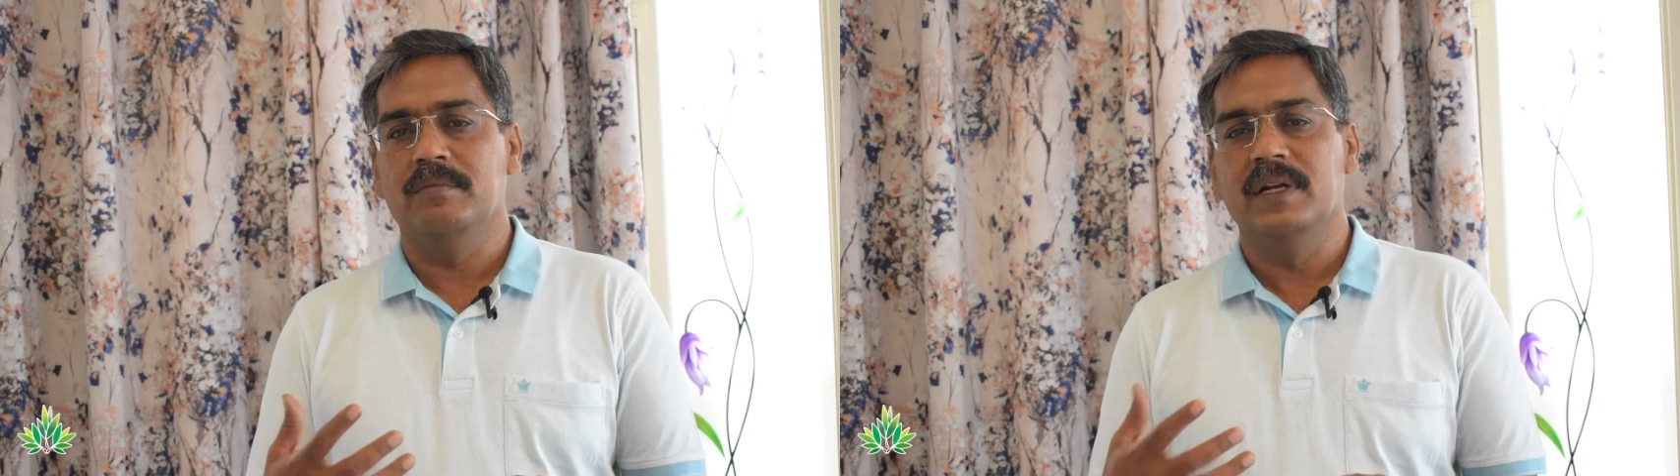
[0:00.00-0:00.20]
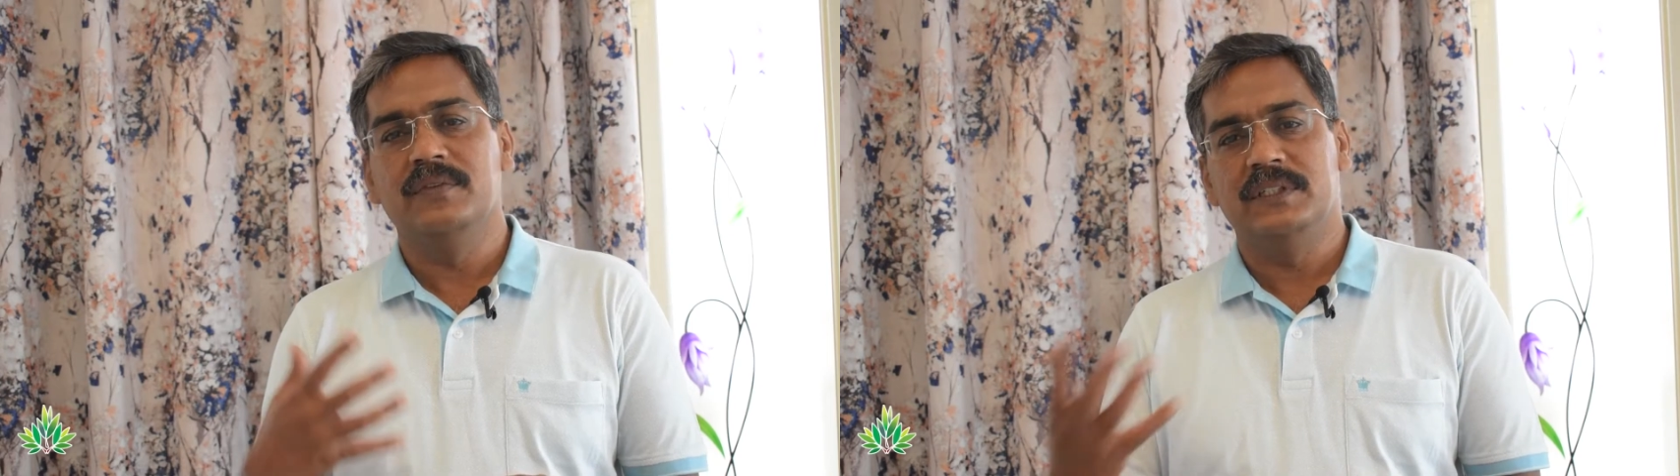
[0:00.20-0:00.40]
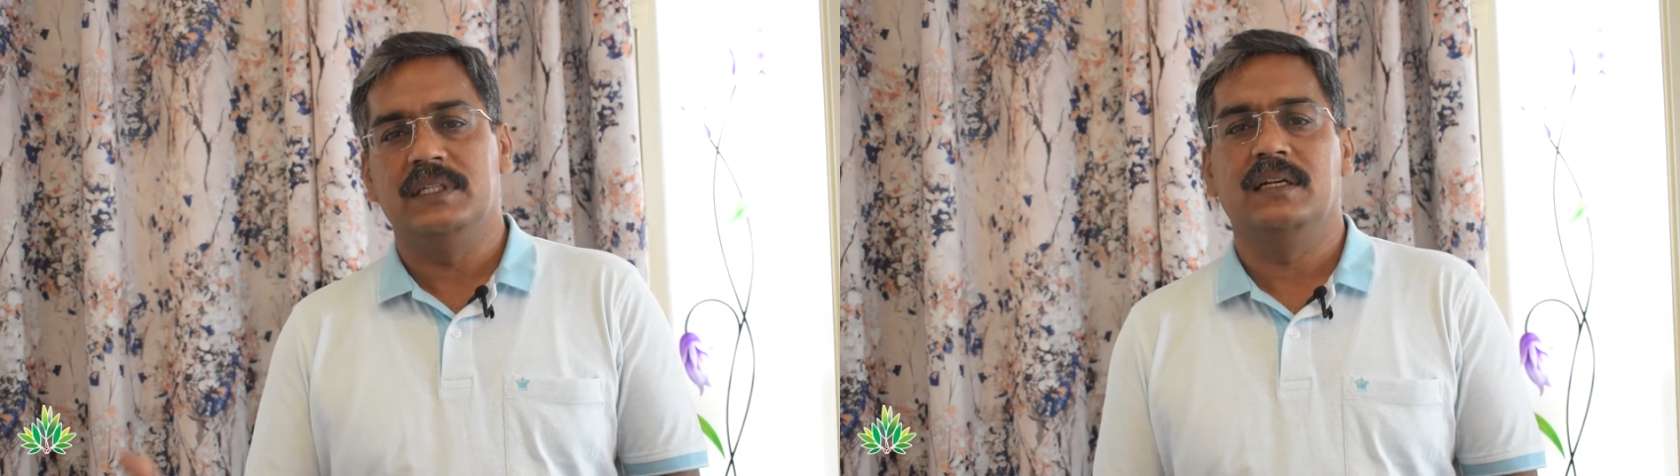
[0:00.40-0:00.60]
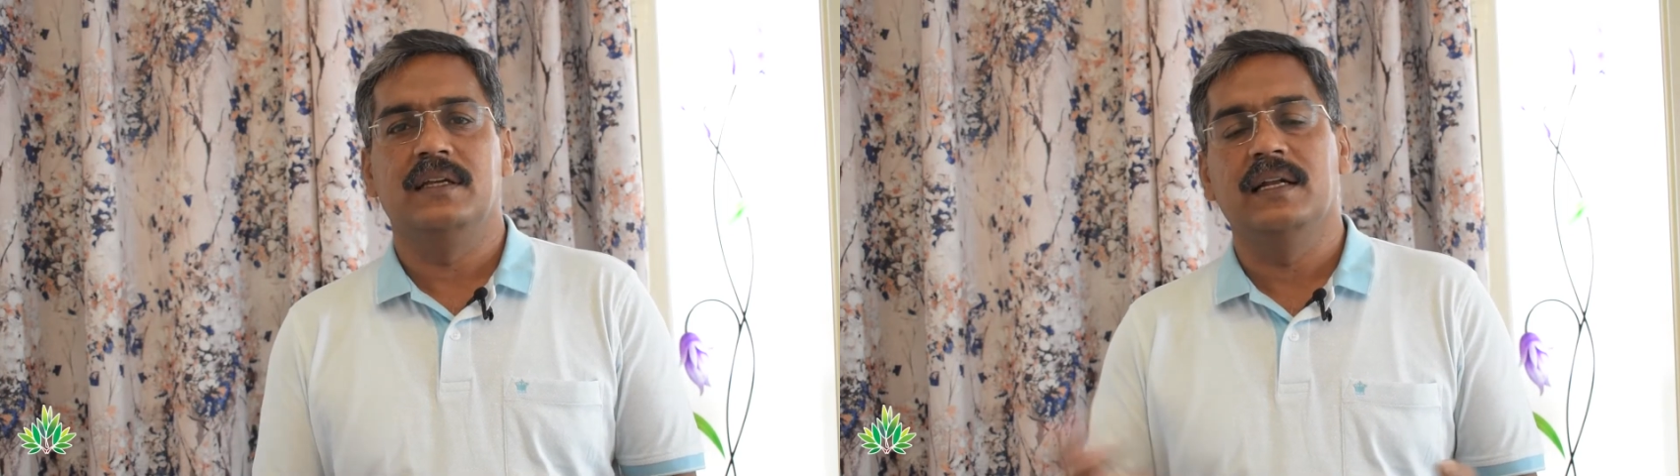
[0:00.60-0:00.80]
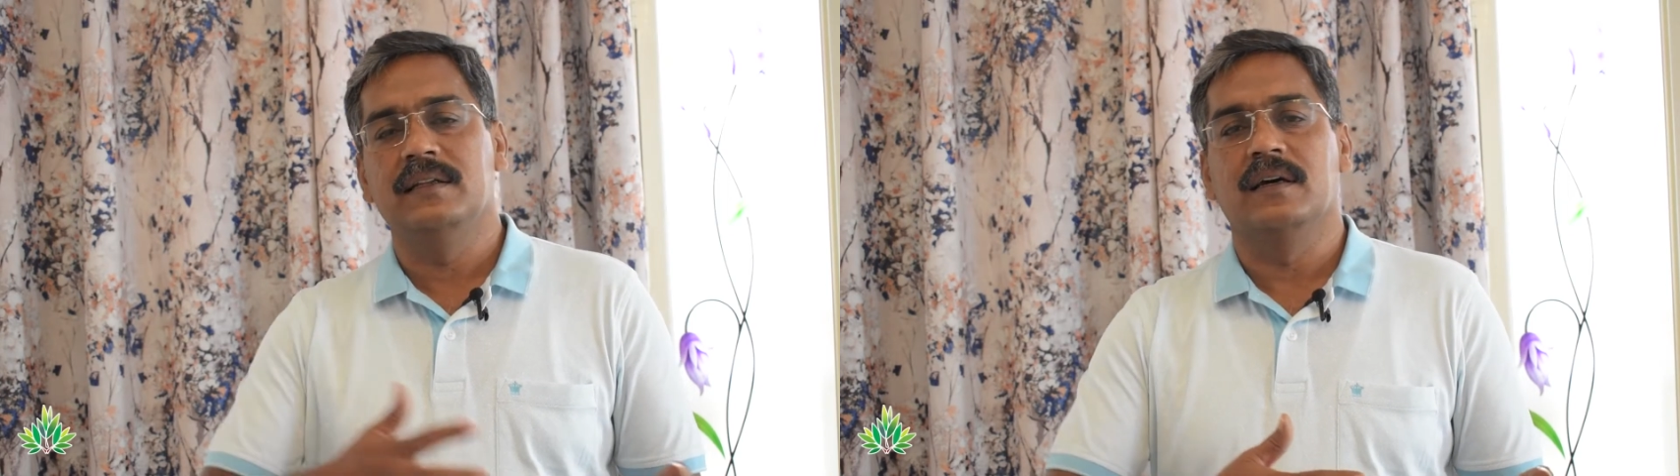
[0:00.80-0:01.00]
beneficial
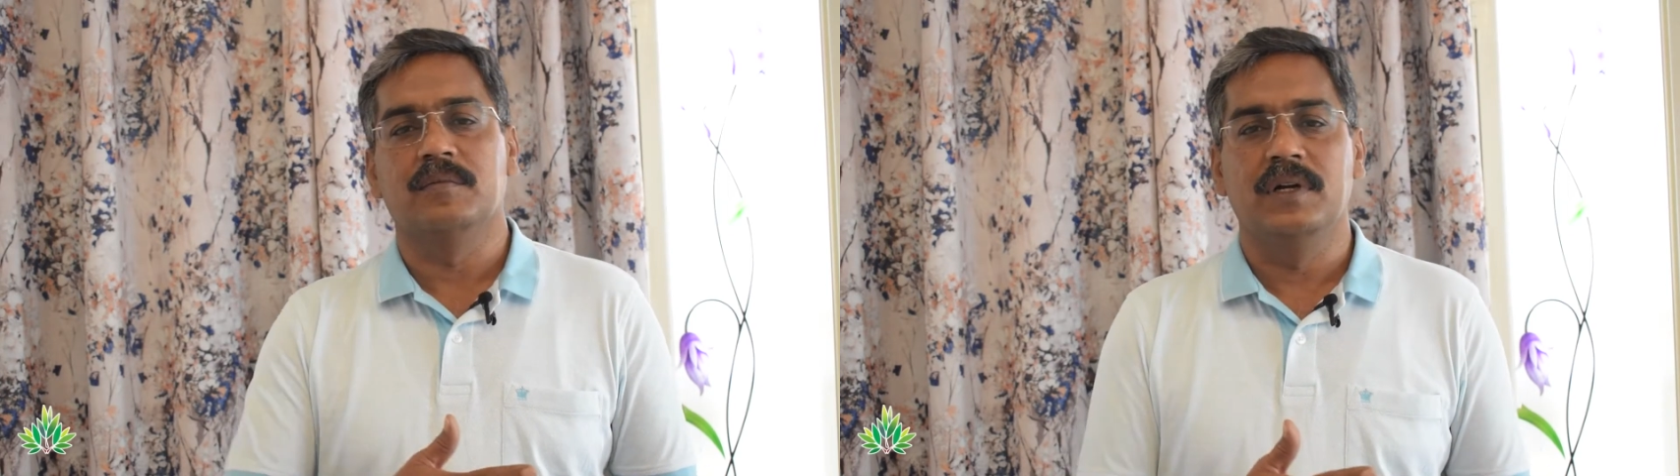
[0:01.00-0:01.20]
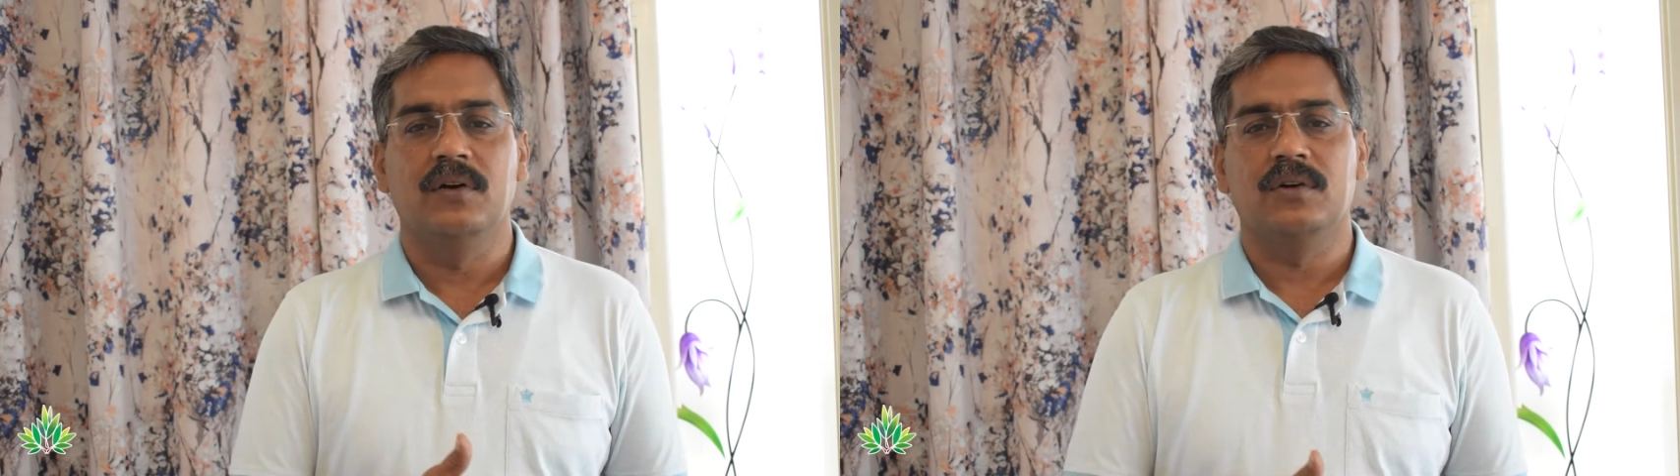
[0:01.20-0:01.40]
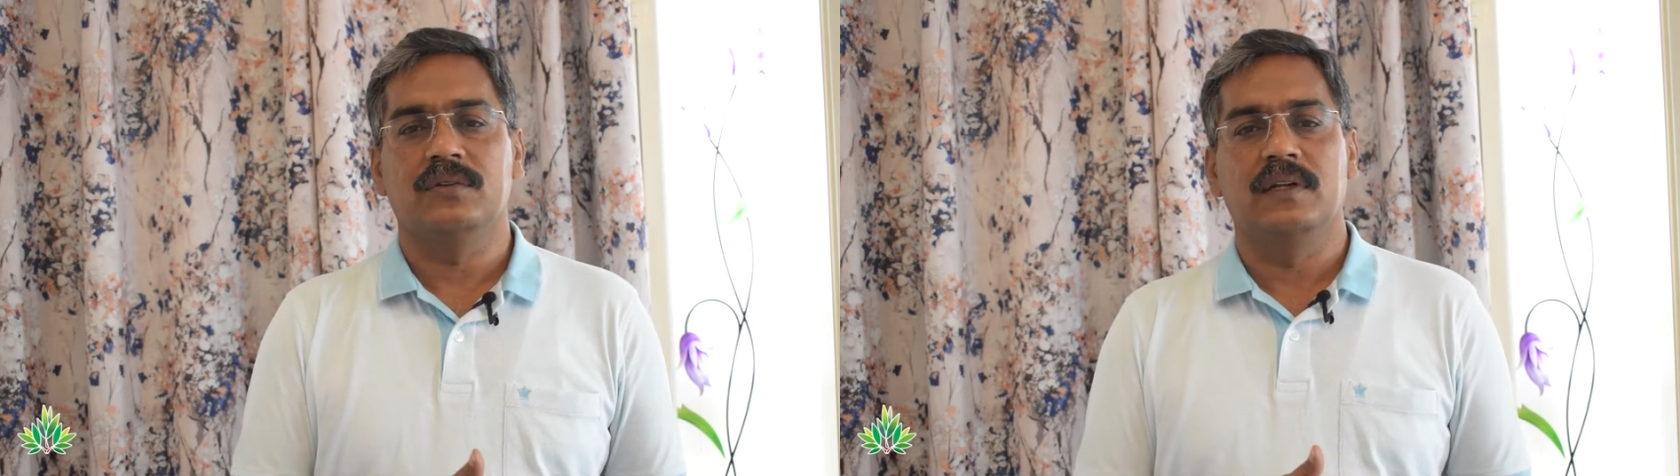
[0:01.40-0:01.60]
than the urban auto